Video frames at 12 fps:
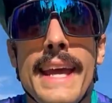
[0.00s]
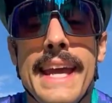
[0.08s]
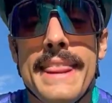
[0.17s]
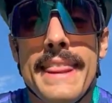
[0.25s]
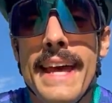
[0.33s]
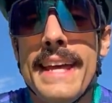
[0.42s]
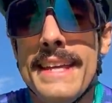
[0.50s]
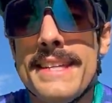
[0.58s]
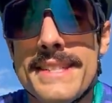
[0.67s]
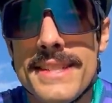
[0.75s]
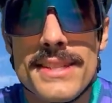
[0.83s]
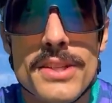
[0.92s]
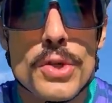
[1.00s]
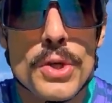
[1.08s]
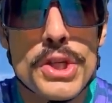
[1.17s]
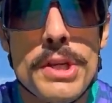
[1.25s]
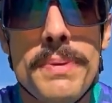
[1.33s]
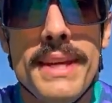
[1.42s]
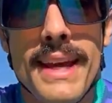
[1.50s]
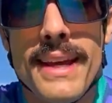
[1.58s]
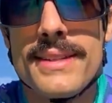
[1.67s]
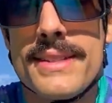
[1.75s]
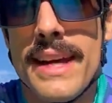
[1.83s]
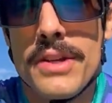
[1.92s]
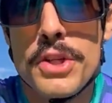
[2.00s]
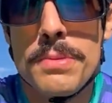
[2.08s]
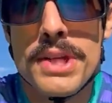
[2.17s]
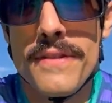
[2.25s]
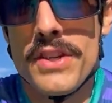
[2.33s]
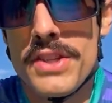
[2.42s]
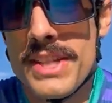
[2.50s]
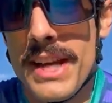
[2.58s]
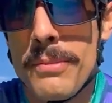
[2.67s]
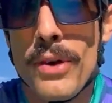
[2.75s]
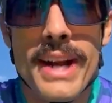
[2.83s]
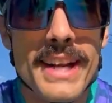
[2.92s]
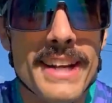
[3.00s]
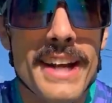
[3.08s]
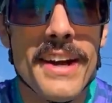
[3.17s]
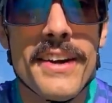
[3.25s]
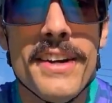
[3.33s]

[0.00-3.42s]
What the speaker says: and that is the Centaur GPX down tube shifters that I'm riding now.